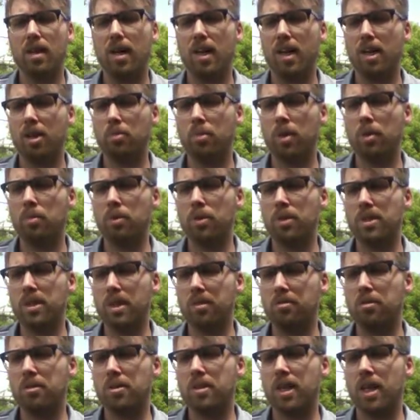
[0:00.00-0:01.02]
I remember
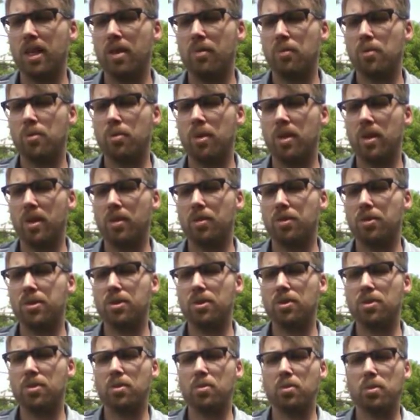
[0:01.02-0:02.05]
several times when other
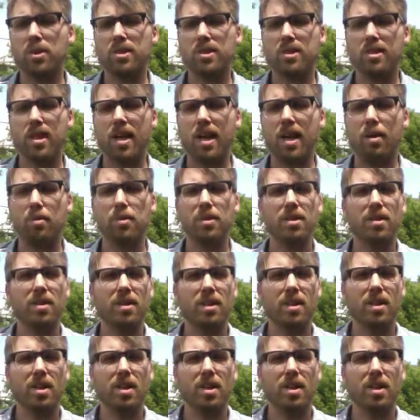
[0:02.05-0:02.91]
children were slapped